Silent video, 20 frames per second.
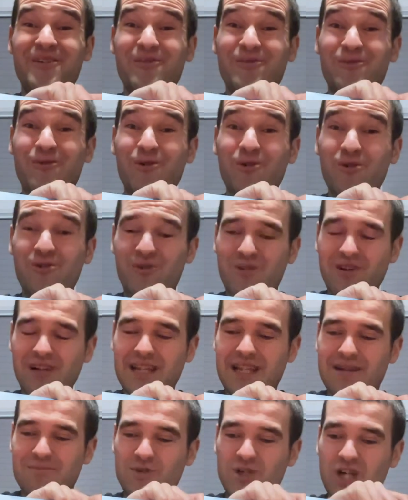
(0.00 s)
Ooh, look
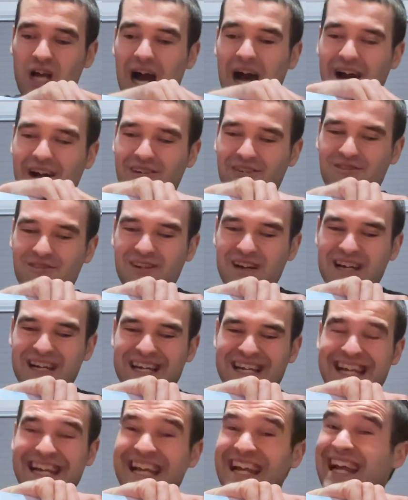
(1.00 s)
at them go!
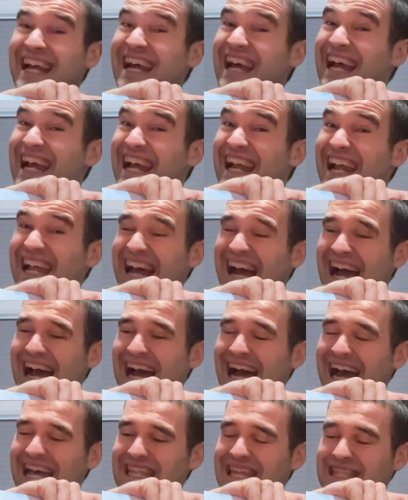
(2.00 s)

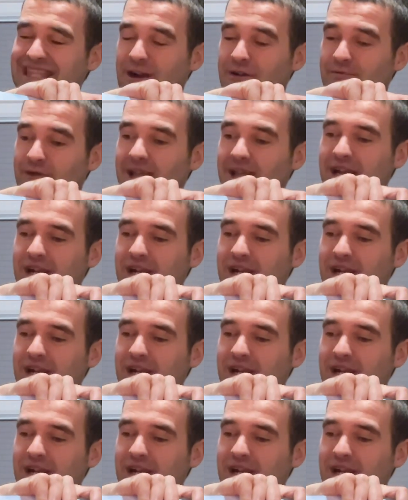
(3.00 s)
I think they're really